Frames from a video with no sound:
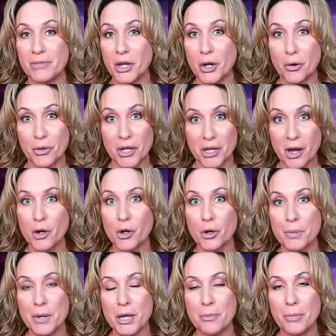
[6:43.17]
you know, the younger
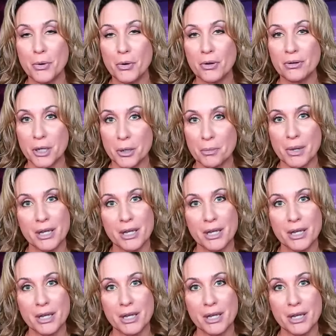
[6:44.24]
people in